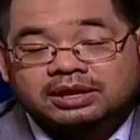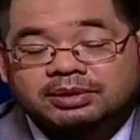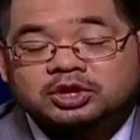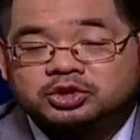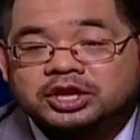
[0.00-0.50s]

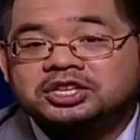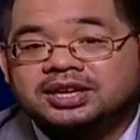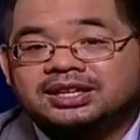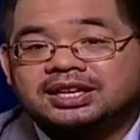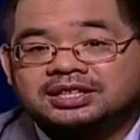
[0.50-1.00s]
The
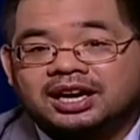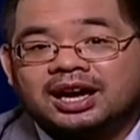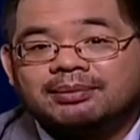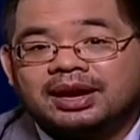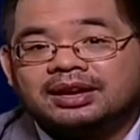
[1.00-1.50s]
administration at that
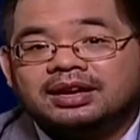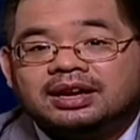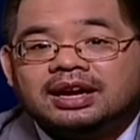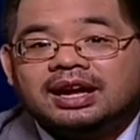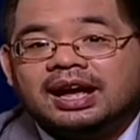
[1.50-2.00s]
time
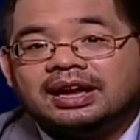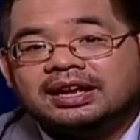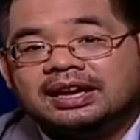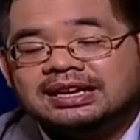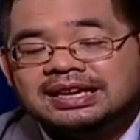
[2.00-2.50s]

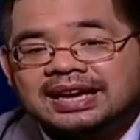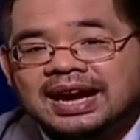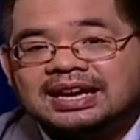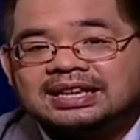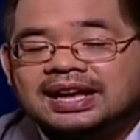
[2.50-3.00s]
had
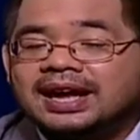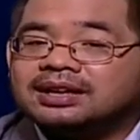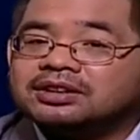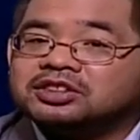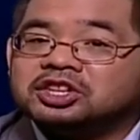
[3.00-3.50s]
indicated
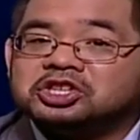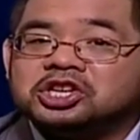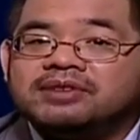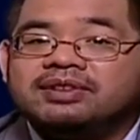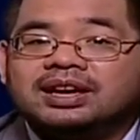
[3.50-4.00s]
that
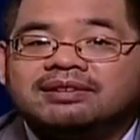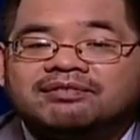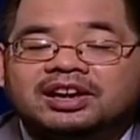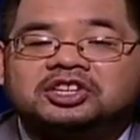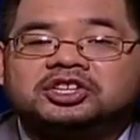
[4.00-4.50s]
the Geneva
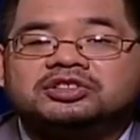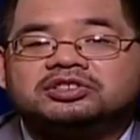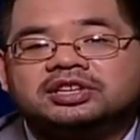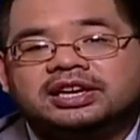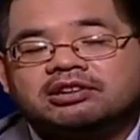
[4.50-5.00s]

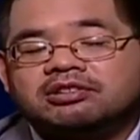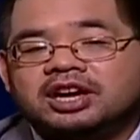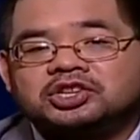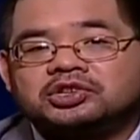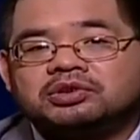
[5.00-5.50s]
Conventions, the
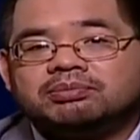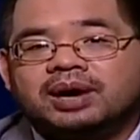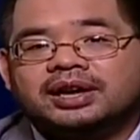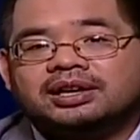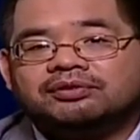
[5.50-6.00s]

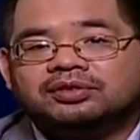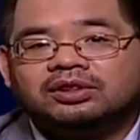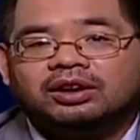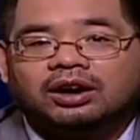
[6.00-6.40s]
international body of